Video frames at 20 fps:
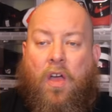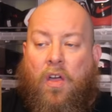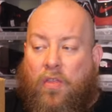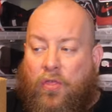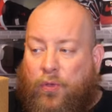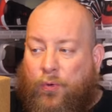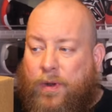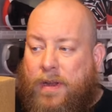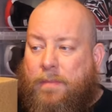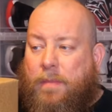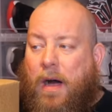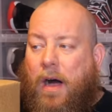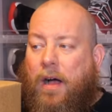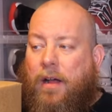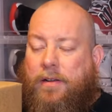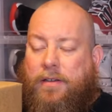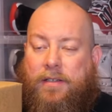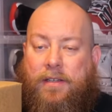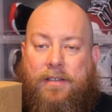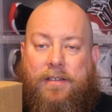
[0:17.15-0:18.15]
three
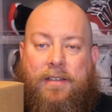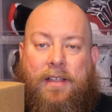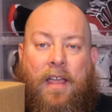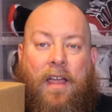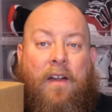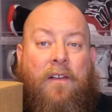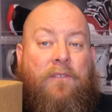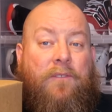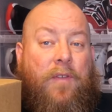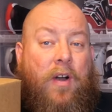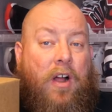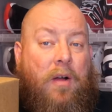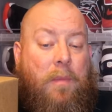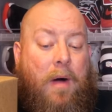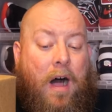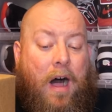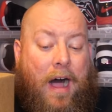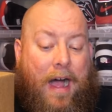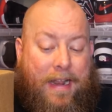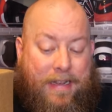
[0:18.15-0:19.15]
boxes from
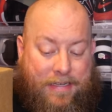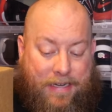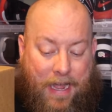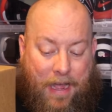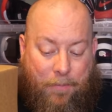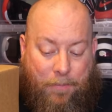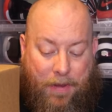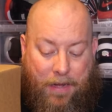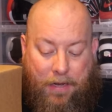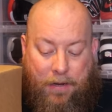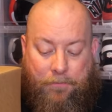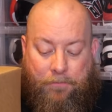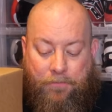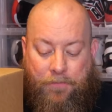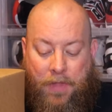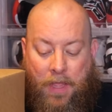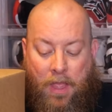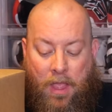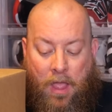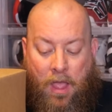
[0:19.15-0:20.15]
Hot Topic.
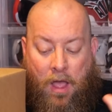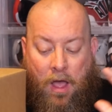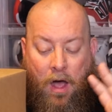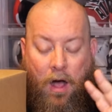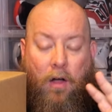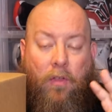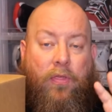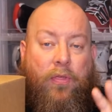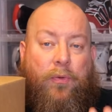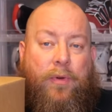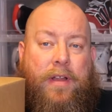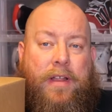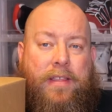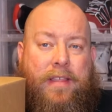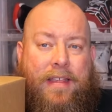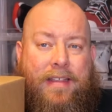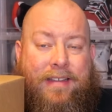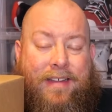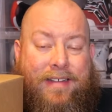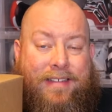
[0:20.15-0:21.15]
All three of
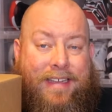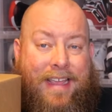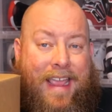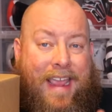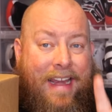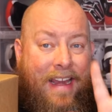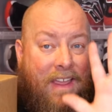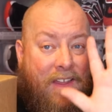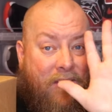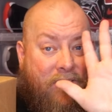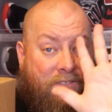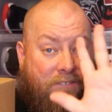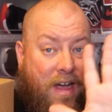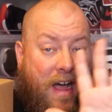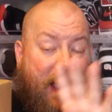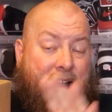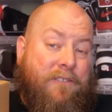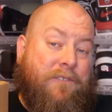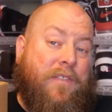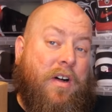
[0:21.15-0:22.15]
these contain
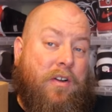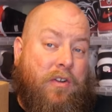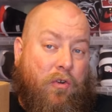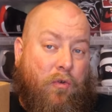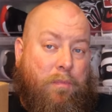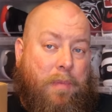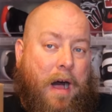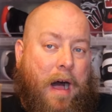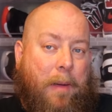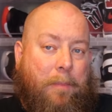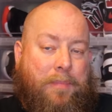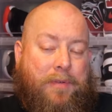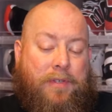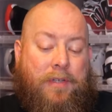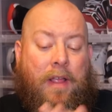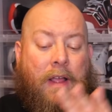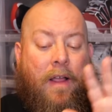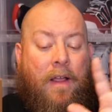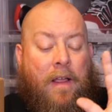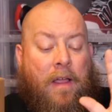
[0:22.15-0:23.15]
five Funko
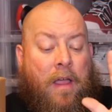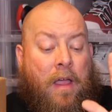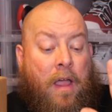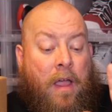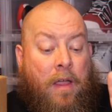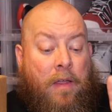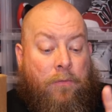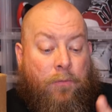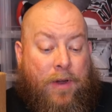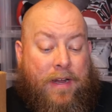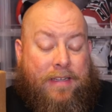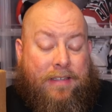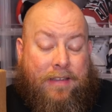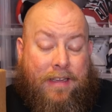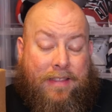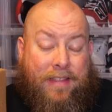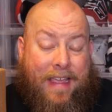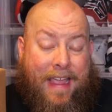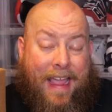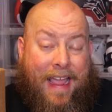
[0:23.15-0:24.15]
Pops.
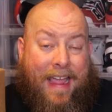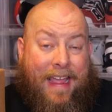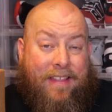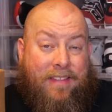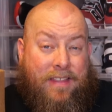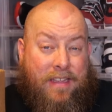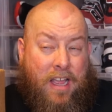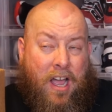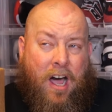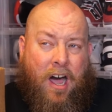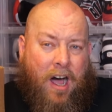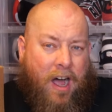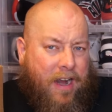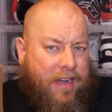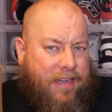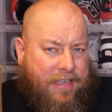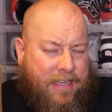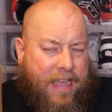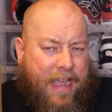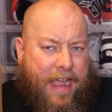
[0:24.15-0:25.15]
Recently they had the
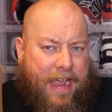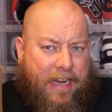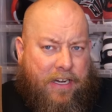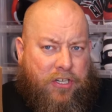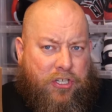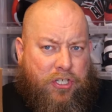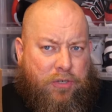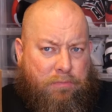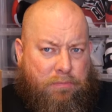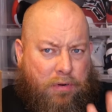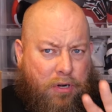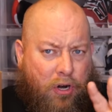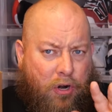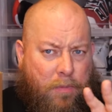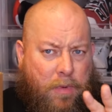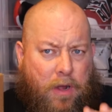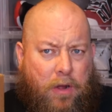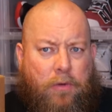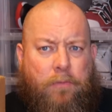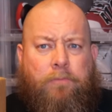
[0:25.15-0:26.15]
Hot Cash
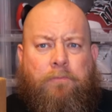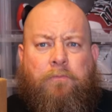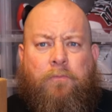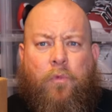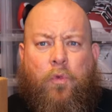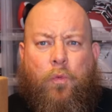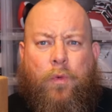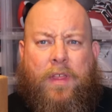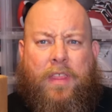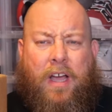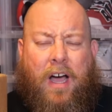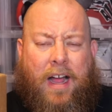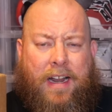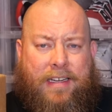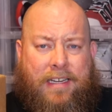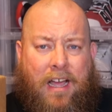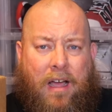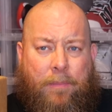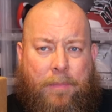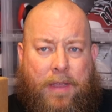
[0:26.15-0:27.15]
promo with
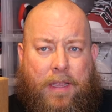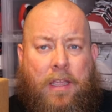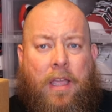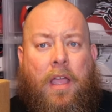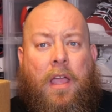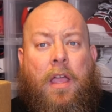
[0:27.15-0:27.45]
Hot Topic.